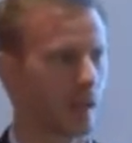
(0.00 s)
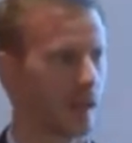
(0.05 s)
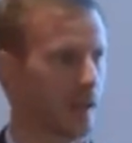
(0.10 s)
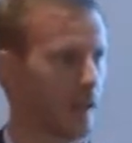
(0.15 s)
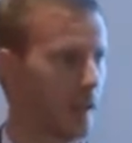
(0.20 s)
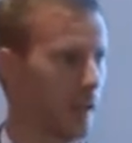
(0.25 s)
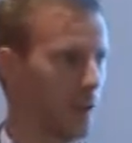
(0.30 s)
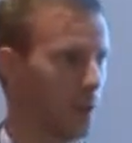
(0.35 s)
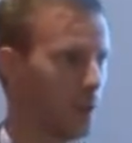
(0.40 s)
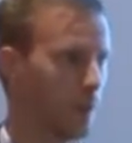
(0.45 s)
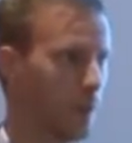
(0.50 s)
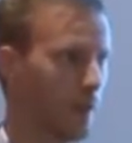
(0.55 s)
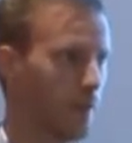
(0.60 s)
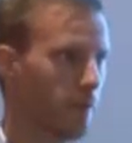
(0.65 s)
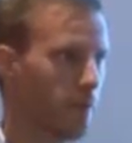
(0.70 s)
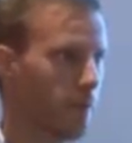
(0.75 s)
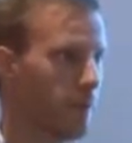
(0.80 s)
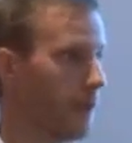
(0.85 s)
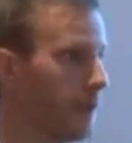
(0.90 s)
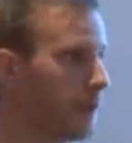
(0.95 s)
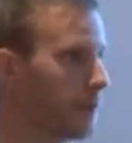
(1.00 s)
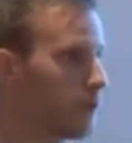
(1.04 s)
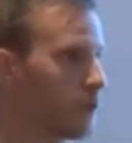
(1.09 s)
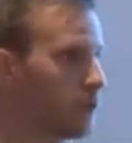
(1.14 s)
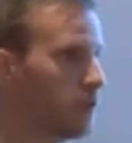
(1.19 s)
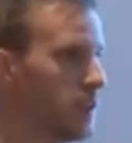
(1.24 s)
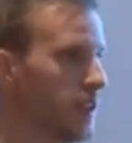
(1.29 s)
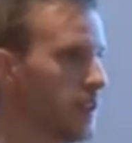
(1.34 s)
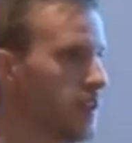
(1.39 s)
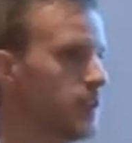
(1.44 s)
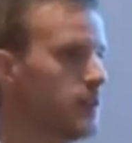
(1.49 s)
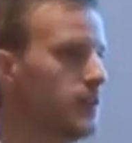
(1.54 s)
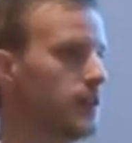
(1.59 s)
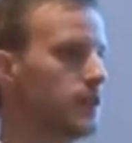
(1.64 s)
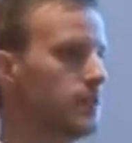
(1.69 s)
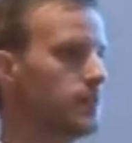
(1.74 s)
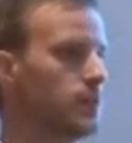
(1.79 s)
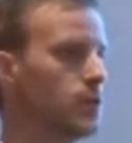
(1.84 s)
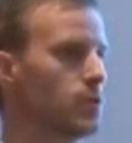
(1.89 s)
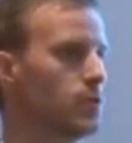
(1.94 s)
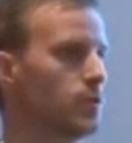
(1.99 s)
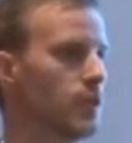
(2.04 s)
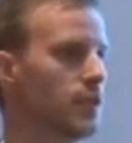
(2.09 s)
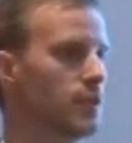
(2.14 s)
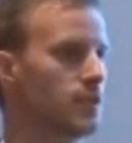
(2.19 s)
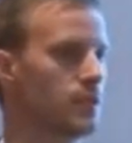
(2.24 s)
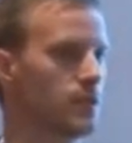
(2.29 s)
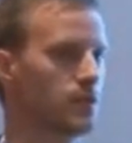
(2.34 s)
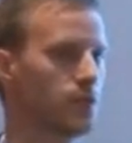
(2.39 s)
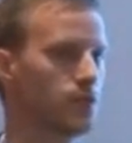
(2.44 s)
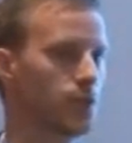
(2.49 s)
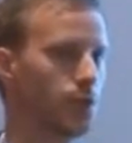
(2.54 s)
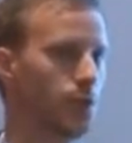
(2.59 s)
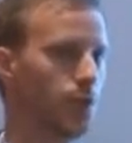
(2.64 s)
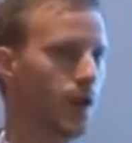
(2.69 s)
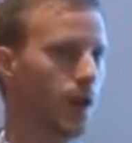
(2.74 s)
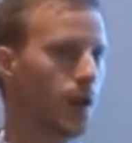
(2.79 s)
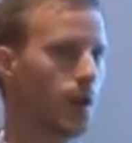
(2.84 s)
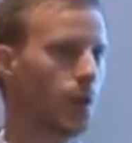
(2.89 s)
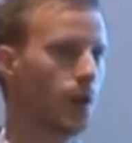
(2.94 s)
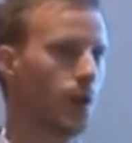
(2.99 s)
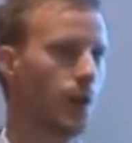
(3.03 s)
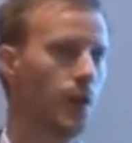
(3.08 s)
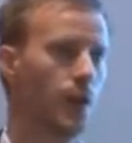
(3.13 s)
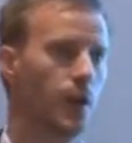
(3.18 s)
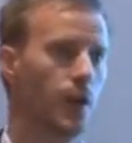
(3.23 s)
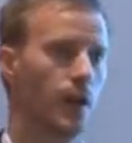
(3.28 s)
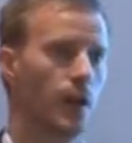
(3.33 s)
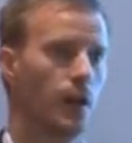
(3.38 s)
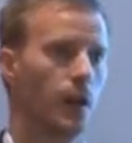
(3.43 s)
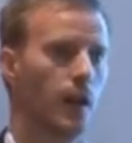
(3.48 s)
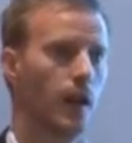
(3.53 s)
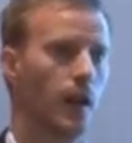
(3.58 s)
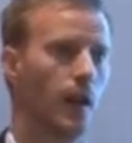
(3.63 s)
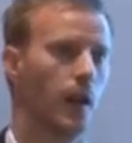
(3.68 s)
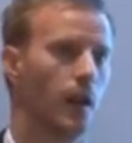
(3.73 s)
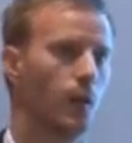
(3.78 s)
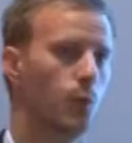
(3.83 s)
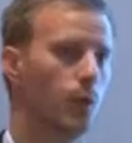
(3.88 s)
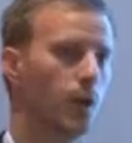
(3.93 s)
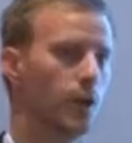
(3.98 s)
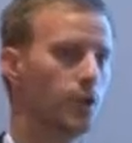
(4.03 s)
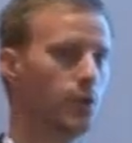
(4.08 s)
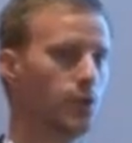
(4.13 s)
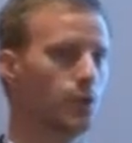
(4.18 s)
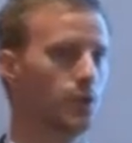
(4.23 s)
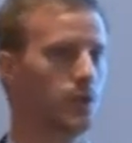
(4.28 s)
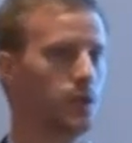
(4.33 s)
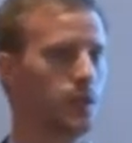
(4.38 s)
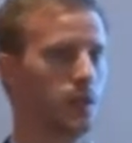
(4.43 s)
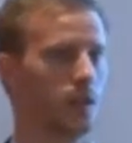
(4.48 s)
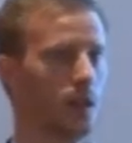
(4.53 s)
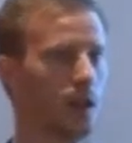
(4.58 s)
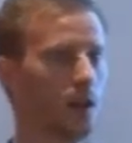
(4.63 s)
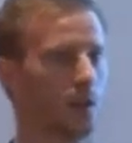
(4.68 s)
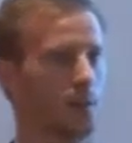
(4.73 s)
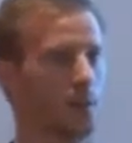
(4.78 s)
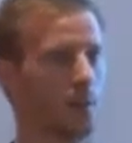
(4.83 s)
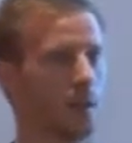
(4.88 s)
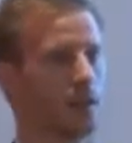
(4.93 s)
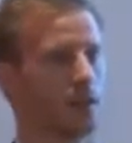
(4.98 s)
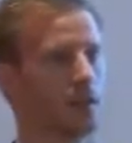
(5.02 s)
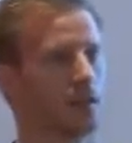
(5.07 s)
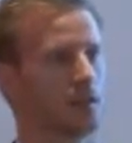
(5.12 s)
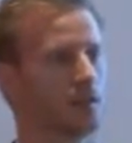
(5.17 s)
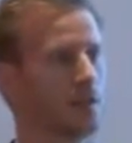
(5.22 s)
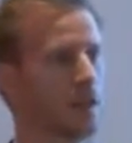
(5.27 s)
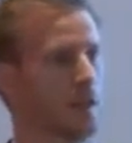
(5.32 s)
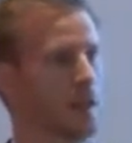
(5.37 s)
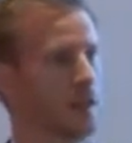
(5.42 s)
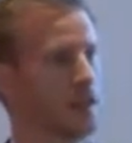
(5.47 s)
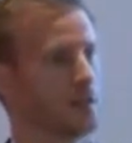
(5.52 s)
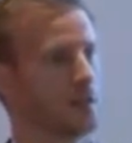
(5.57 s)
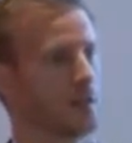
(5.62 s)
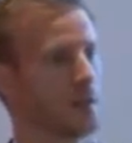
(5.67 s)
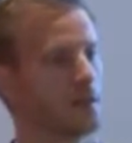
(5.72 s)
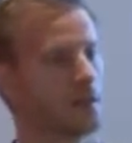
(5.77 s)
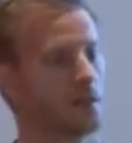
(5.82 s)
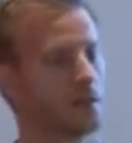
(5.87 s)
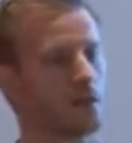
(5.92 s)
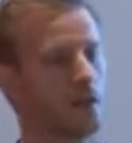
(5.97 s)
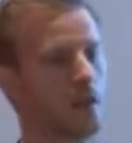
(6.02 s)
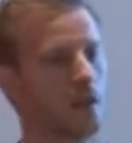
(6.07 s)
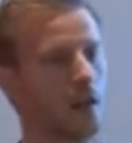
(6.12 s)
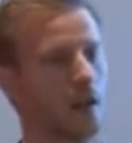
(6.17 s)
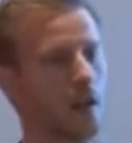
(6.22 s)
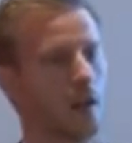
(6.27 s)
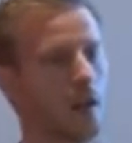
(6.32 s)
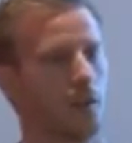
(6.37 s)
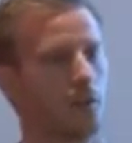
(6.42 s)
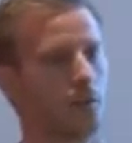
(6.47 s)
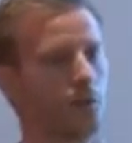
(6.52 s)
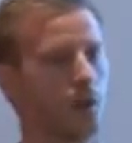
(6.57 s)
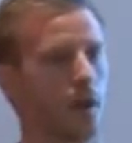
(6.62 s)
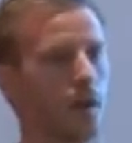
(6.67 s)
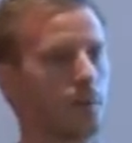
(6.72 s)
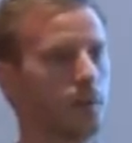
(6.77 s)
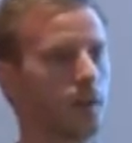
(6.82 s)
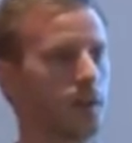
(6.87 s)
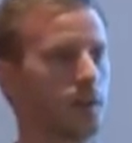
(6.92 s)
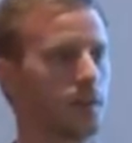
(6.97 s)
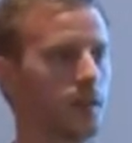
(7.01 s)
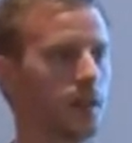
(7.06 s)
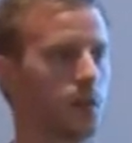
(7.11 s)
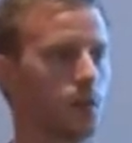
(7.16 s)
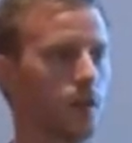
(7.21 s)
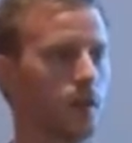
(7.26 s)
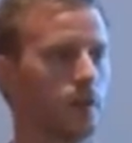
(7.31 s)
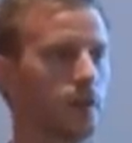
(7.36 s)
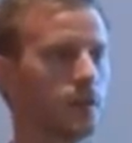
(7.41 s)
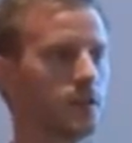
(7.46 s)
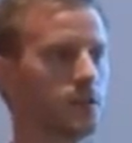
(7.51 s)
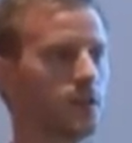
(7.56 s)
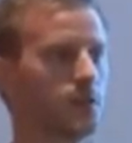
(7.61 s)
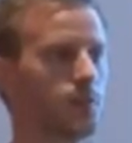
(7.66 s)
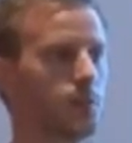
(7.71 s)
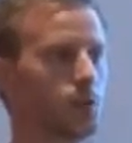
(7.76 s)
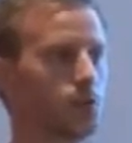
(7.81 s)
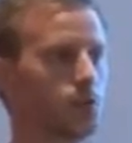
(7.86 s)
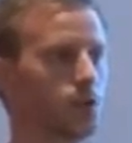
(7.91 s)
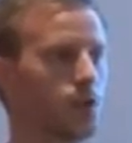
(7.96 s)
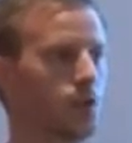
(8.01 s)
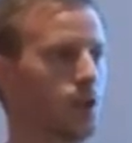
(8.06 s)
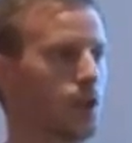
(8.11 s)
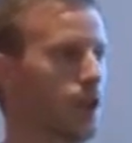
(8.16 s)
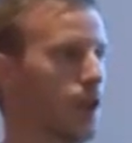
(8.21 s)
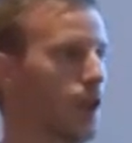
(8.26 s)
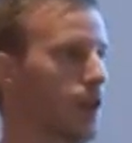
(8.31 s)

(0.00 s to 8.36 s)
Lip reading: We have therefore changed this process, so now we are using our budgets and estimates for updating our FX exposure,